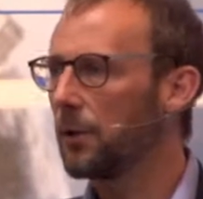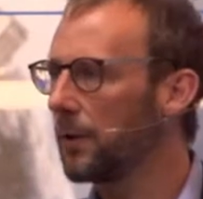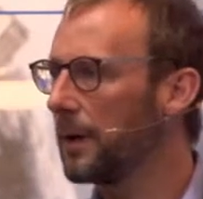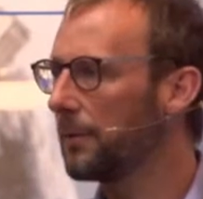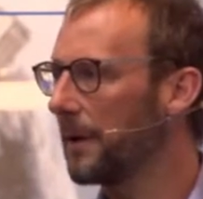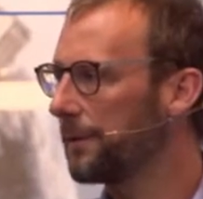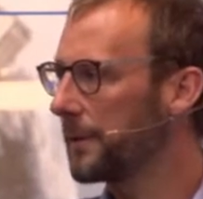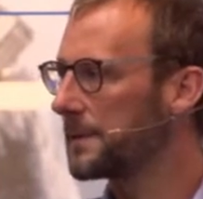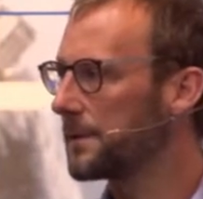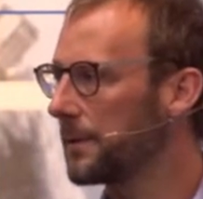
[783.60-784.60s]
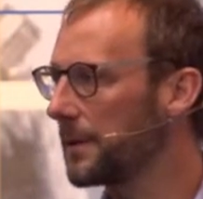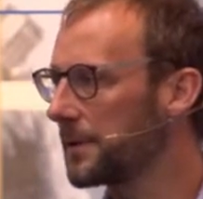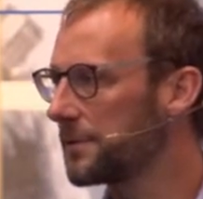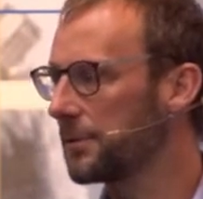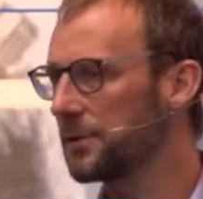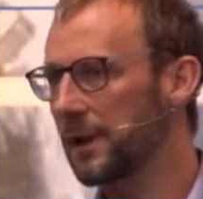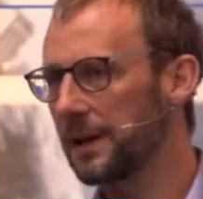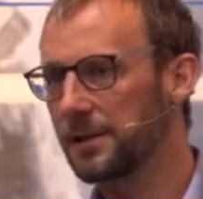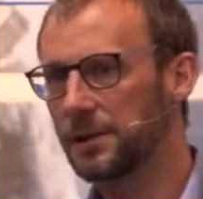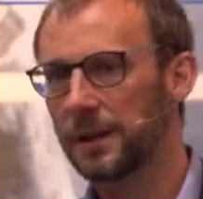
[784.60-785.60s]
you'll hear reference to industrial
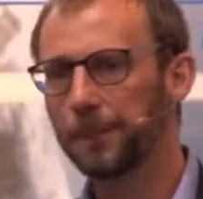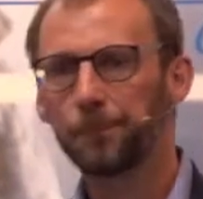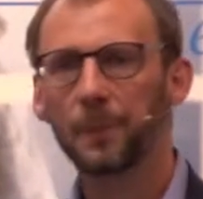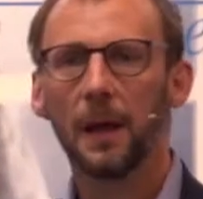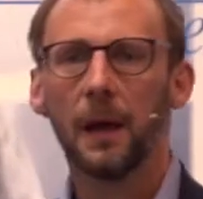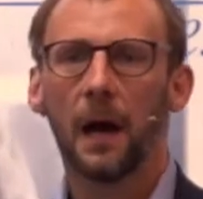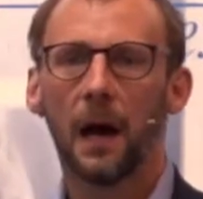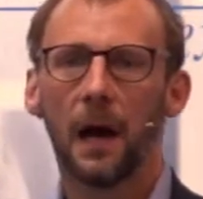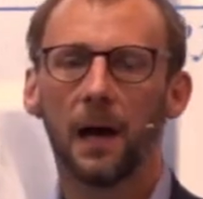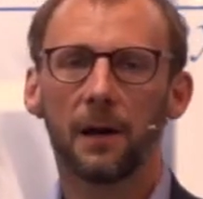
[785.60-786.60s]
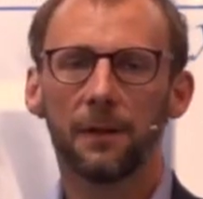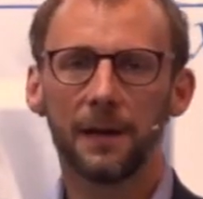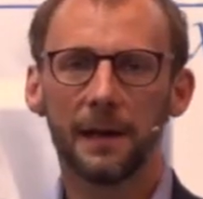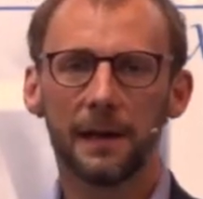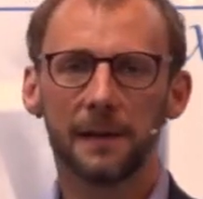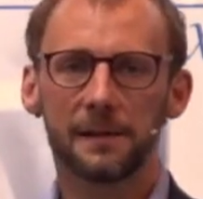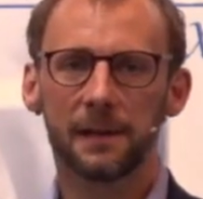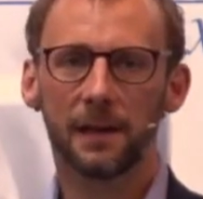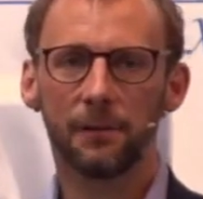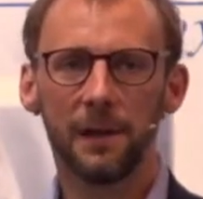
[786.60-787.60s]
strategy. And I think it's
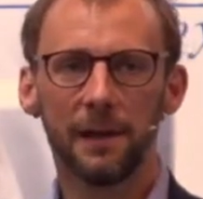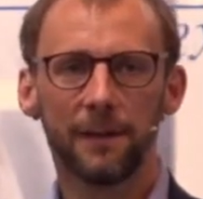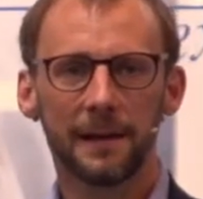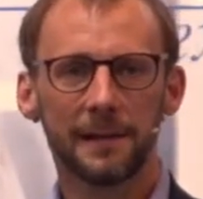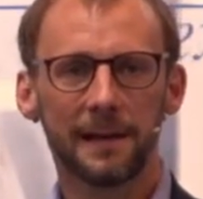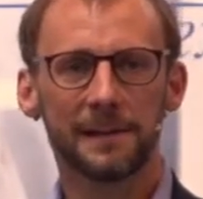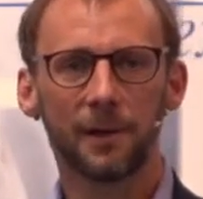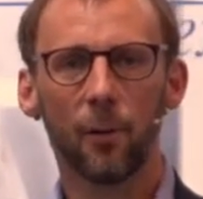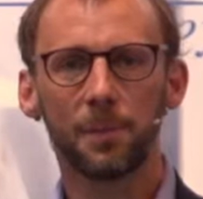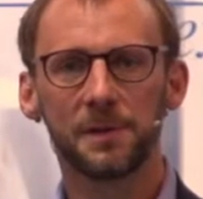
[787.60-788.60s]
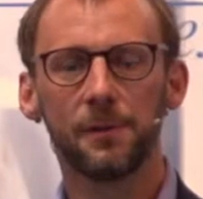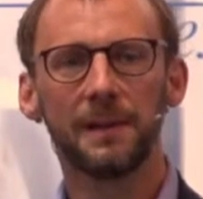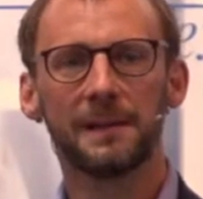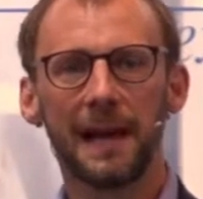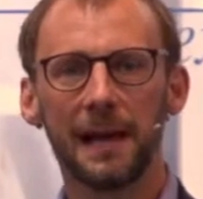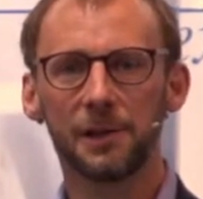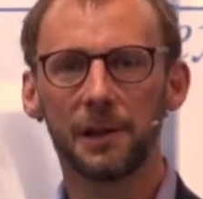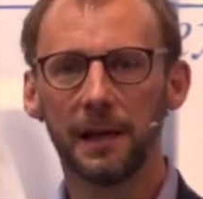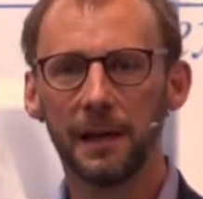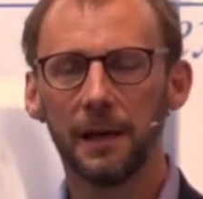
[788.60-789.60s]
a really fantastic opportunity,
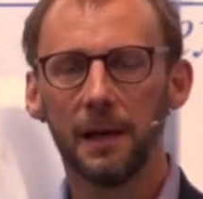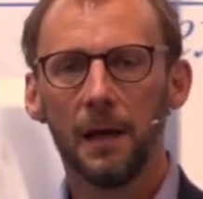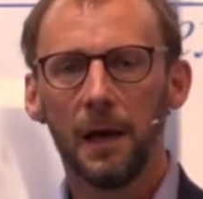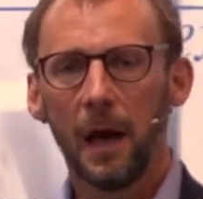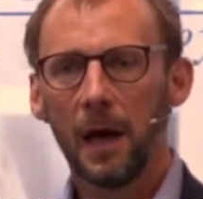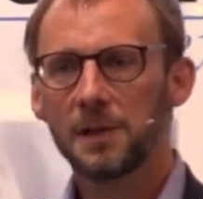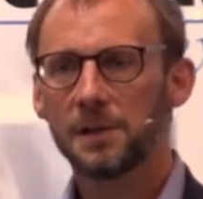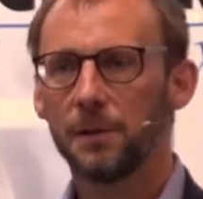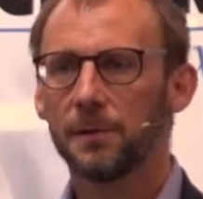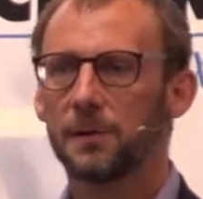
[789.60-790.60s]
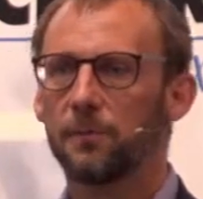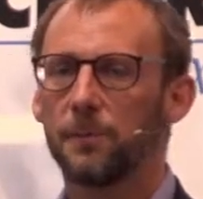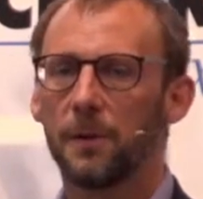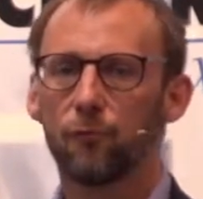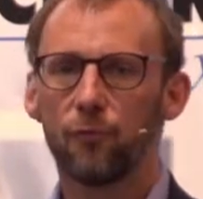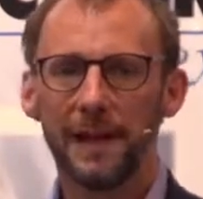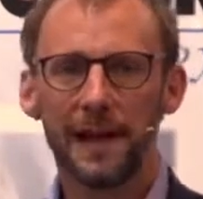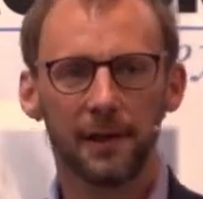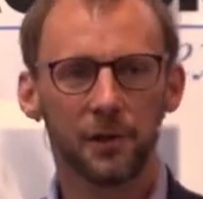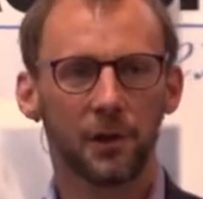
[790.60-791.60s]
actually, to
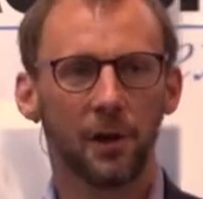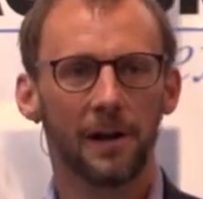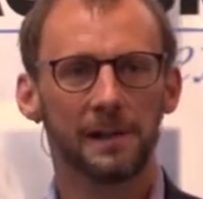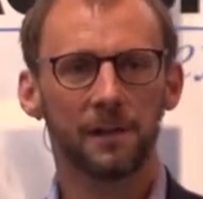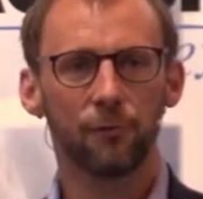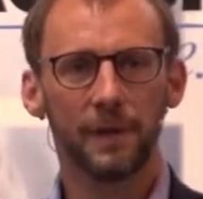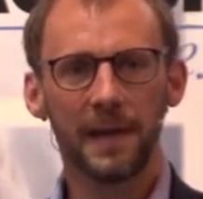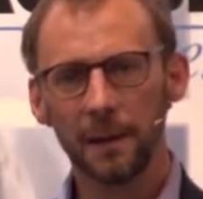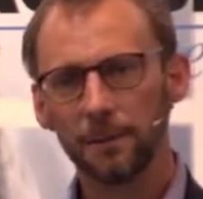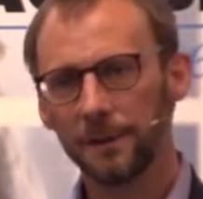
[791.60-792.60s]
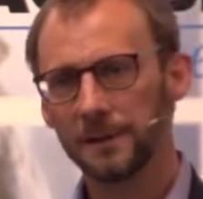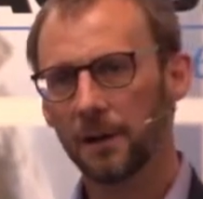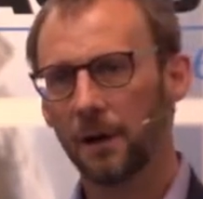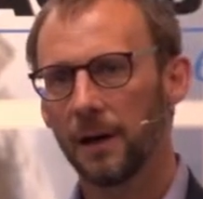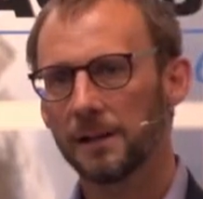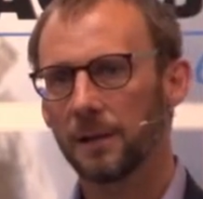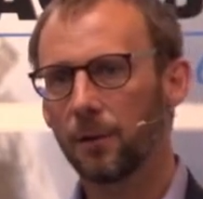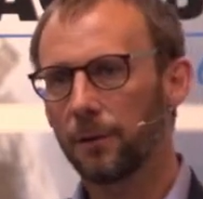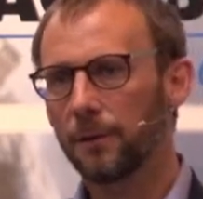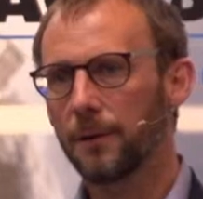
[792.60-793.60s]
re-energize and re-emphasize a
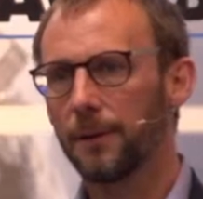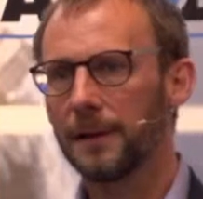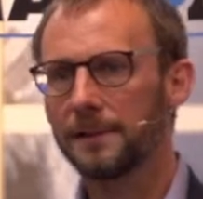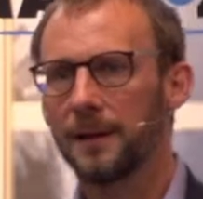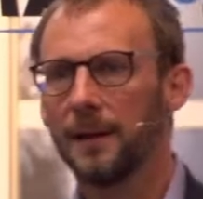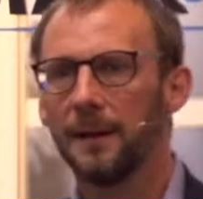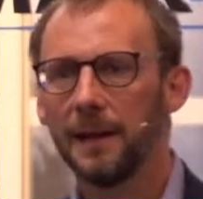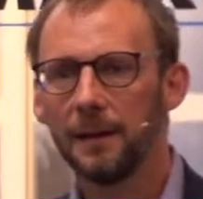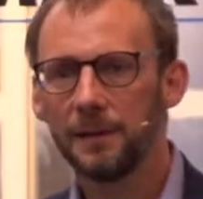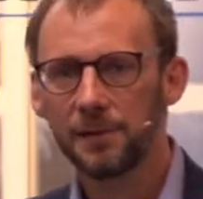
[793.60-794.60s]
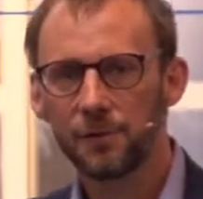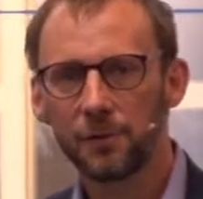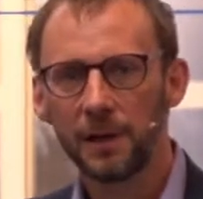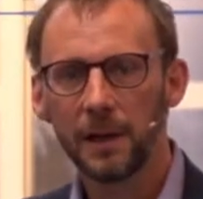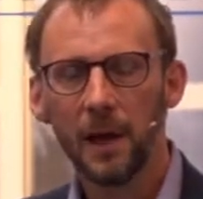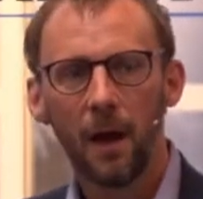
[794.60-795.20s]
lot of the things that in the industry